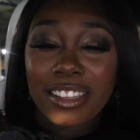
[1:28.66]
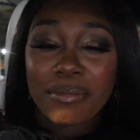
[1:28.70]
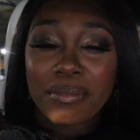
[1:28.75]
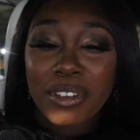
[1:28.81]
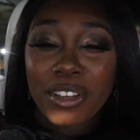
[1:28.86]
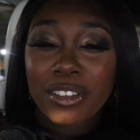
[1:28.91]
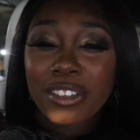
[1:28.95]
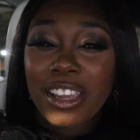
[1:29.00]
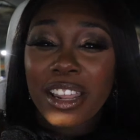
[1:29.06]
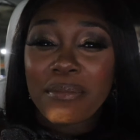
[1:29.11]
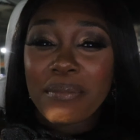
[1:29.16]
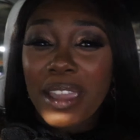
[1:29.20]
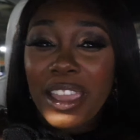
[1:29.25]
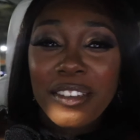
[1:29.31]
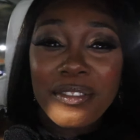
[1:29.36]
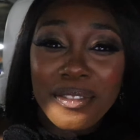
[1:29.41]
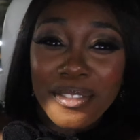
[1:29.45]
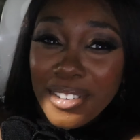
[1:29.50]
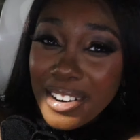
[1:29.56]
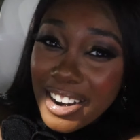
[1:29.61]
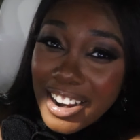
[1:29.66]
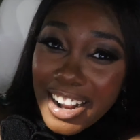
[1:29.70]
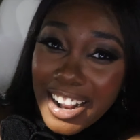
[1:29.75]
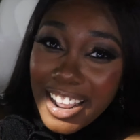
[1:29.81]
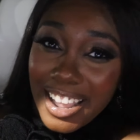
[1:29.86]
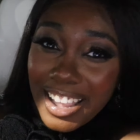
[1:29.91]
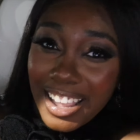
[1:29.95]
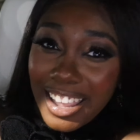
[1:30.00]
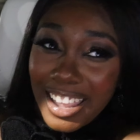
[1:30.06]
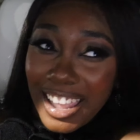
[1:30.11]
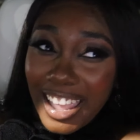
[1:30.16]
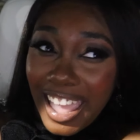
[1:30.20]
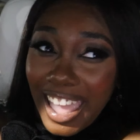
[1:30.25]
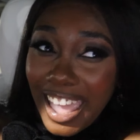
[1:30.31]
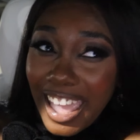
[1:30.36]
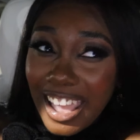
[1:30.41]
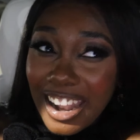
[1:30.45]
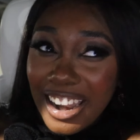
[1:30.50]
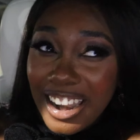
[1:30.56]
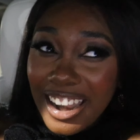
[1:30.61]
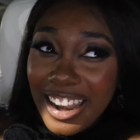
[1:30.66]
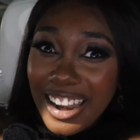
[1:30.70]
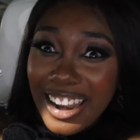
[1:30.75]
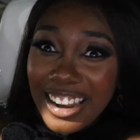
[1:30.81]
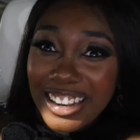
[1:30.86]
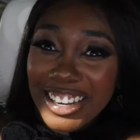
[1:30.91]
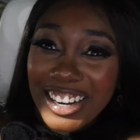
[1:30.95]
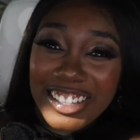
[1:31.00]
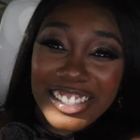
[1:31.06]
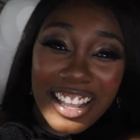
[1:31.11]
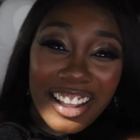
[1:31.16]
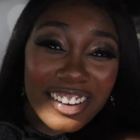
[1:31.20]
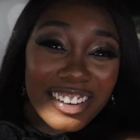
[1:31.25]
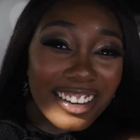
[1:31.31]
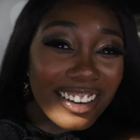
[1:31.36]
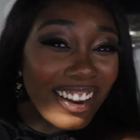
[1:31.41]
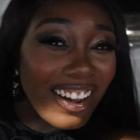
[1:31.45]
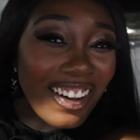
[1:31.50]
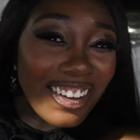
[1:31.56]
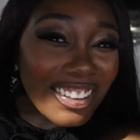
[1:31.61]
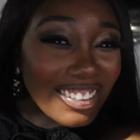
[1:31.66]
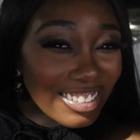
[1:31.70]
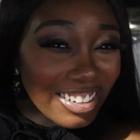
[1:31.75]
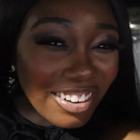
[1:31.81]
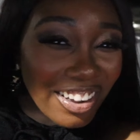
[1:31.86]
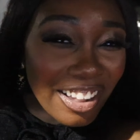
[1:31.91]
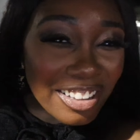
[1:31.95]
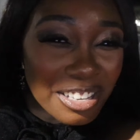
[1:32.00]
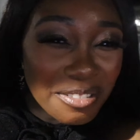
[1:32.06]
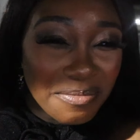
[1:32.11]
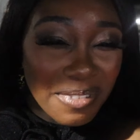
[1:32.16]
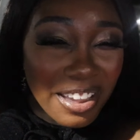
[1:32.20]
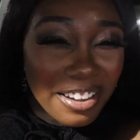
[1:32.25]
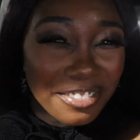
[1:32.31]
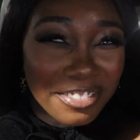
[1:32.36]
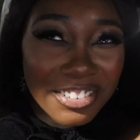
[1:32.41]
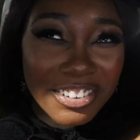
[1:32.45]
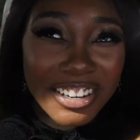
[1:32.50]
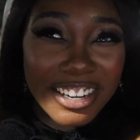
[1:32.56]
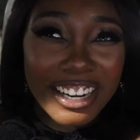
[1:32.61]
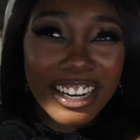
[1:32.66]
but don't you have to pay for it? And turns out, no, you don't have to pay for it.